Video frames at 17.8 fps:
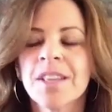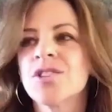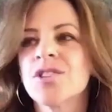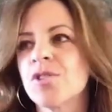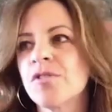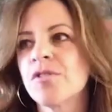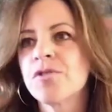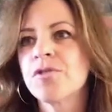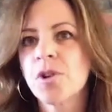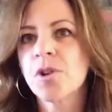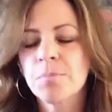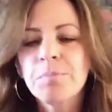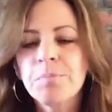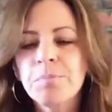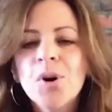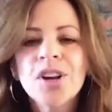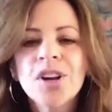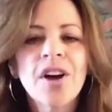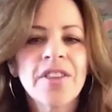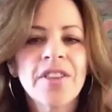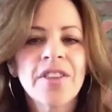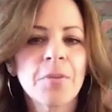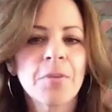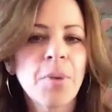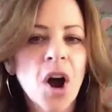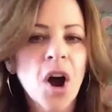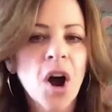sort of sort of put it on
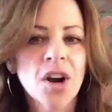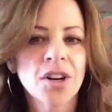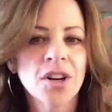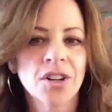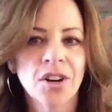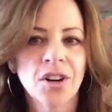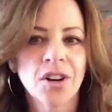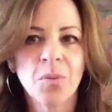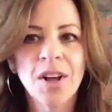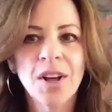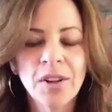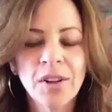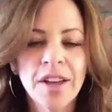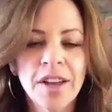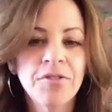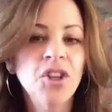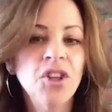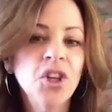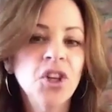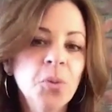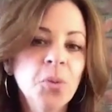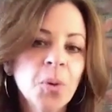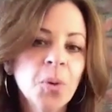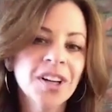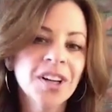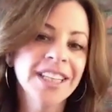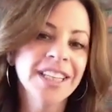their partner. Well, if
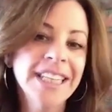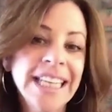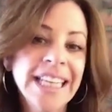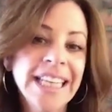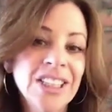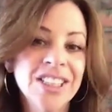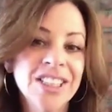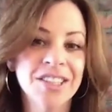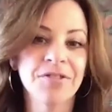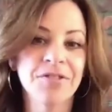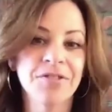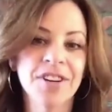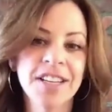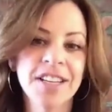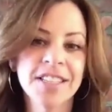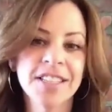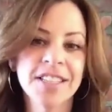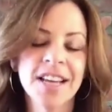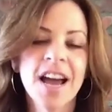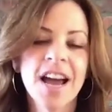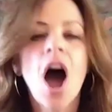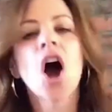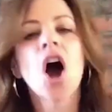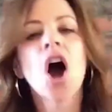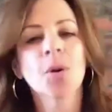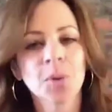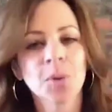you were a little different,
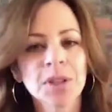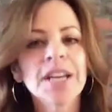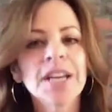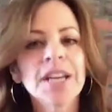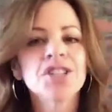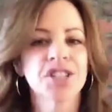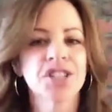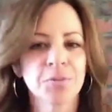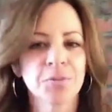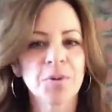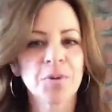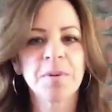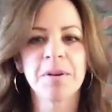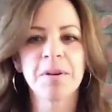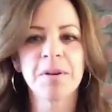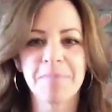our relationship would be